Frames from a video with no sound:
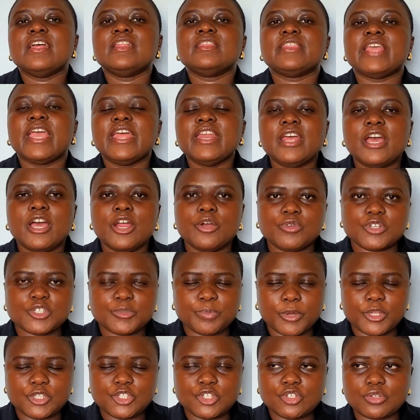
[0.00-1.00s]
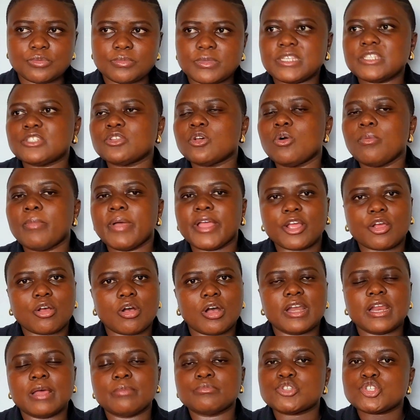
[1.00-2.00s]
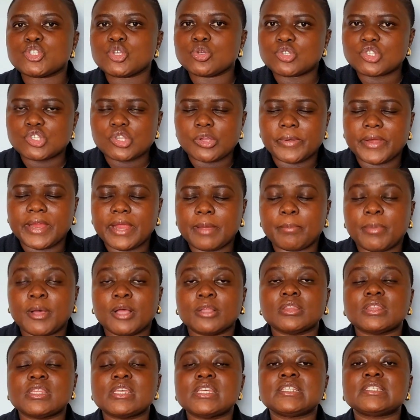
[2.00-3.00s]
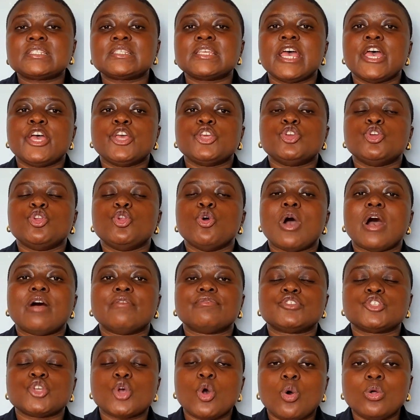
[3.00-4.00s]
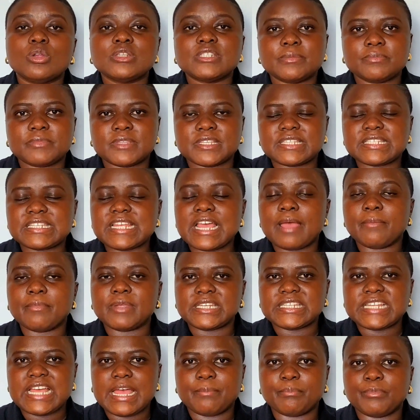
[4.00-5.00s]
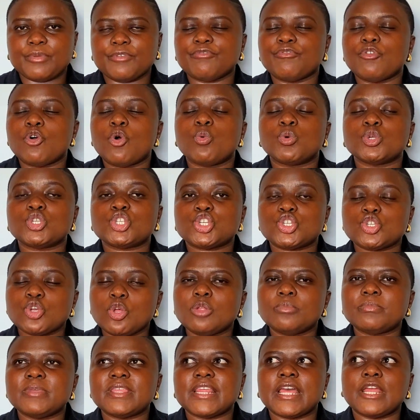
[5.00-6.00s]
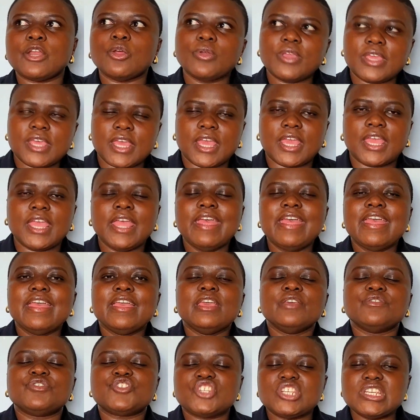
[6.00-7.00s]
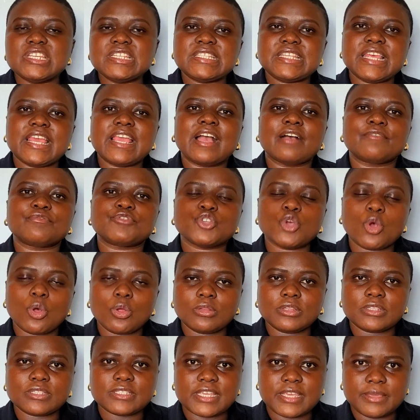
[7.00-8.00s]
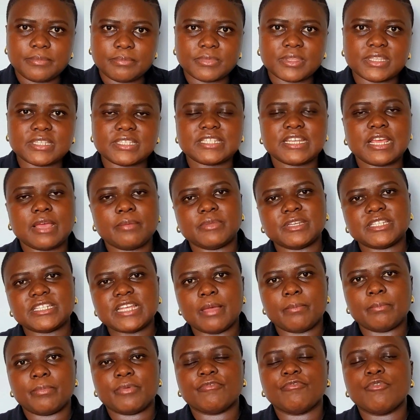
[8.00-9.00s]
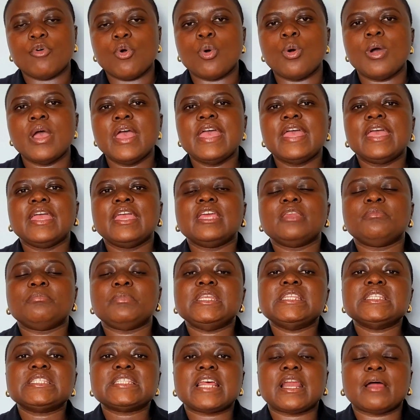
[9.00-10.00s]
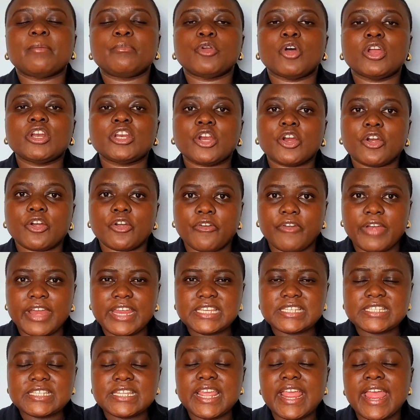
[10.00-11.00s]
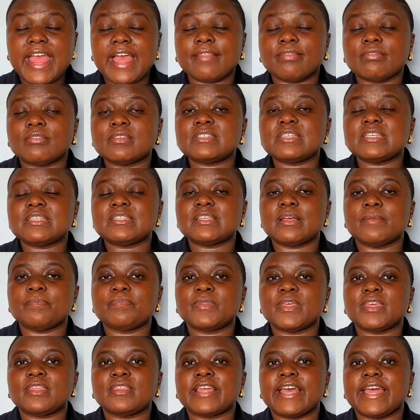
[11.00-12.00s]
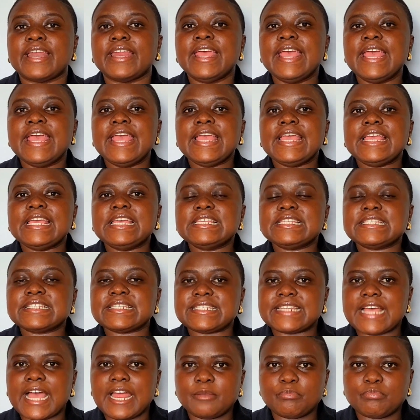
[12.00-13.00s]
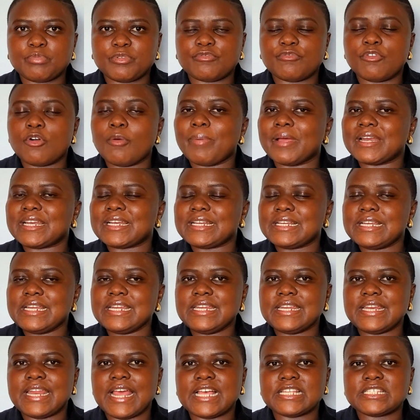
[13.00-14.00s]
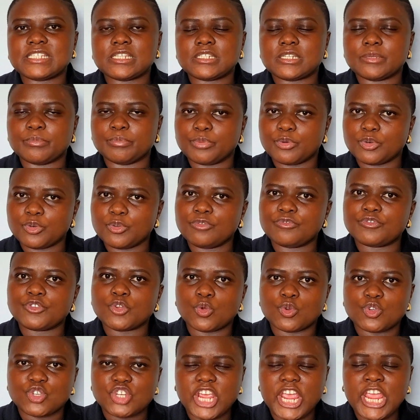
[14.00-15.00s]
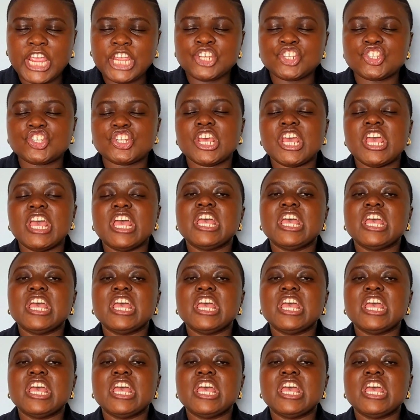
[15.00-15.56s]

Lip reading: Then her response to me is, oh my God, I'm so sorry about this. I've told him this time and time before, which told me that, okay, if she's saying I've told him this time and time before, it means that I'm not crazy. And this is something that he's done before, but clearly it hasn't improved or changed.